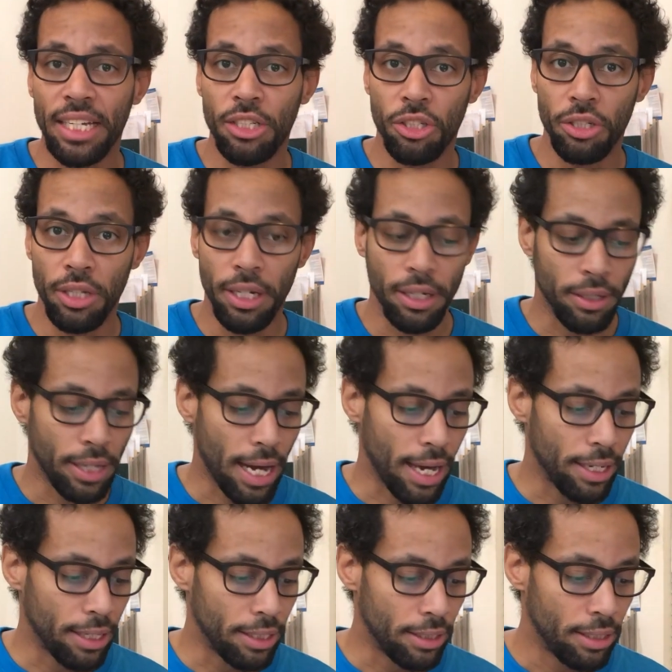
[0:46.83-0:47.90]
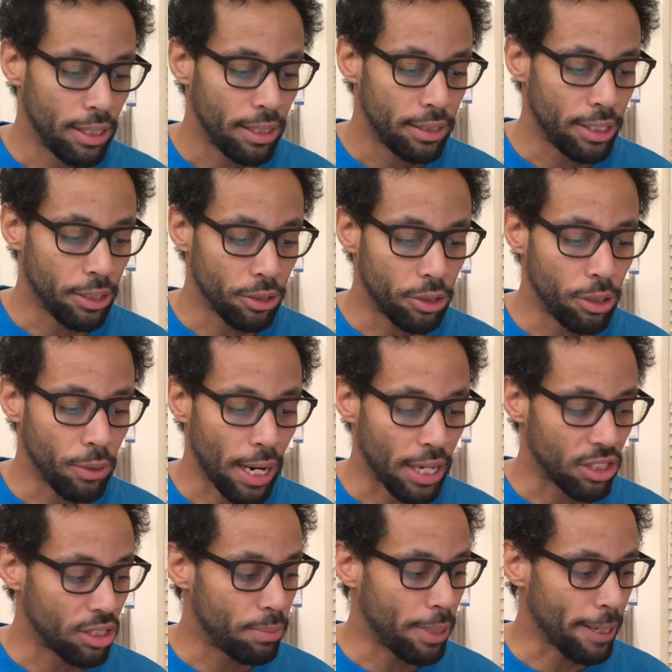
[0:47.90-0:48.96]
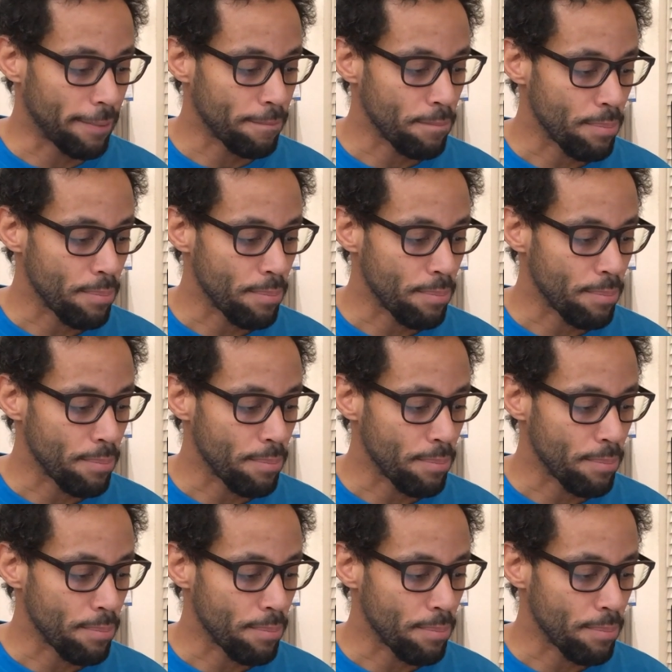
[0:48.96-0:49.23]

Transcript: engineer at a Tier 2 ISP.